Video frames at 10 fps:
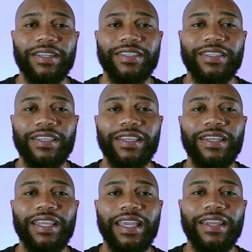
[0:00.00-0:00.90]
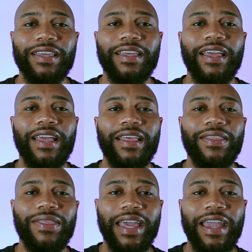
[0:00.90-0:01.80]
to see the data
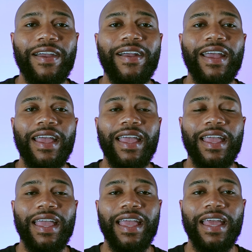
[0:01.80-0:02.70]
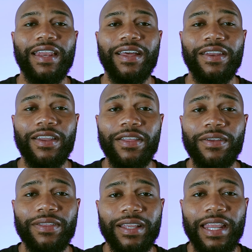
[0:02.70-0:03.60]
there. And another
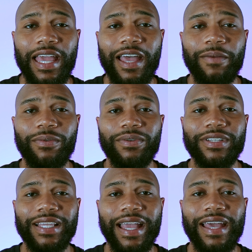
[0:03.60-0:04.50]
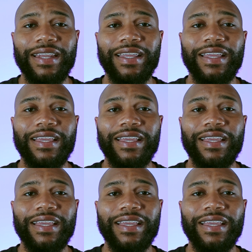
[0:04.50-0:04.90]
thing that Apple is adding